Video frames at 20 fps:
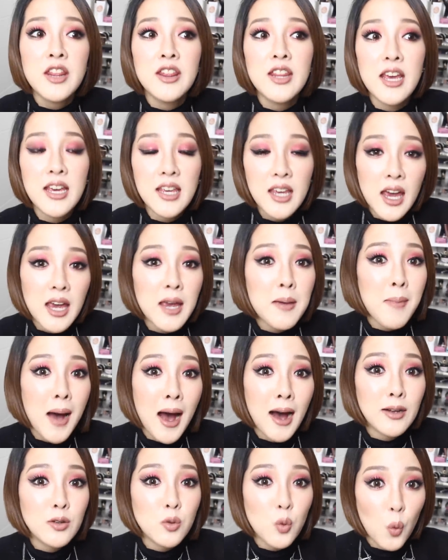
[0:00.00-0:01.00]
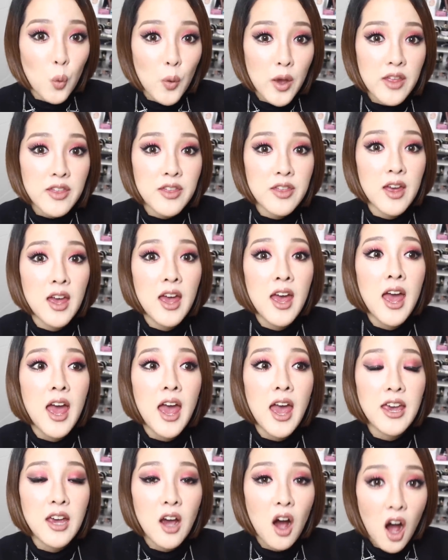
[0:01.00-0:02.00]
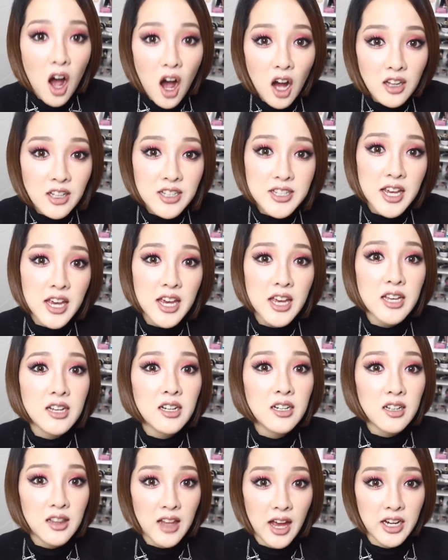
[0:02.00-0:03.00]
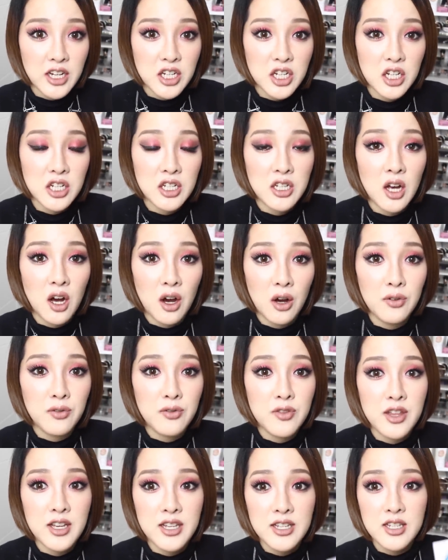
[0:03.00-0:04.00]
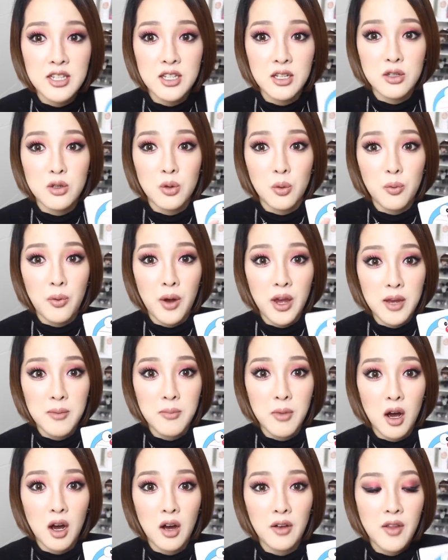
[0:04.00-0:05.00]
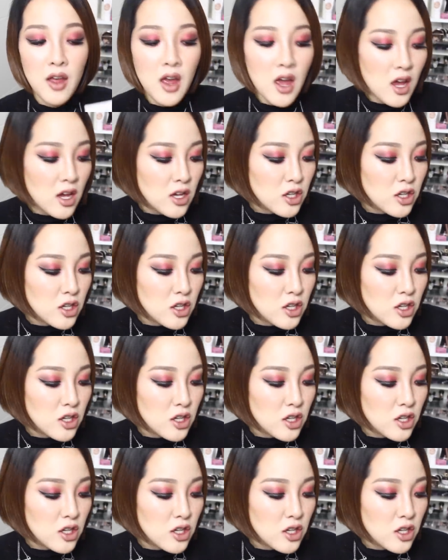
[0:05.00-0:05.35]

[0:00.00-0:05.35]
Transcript: they came out with a holiday collection of this Doraemon.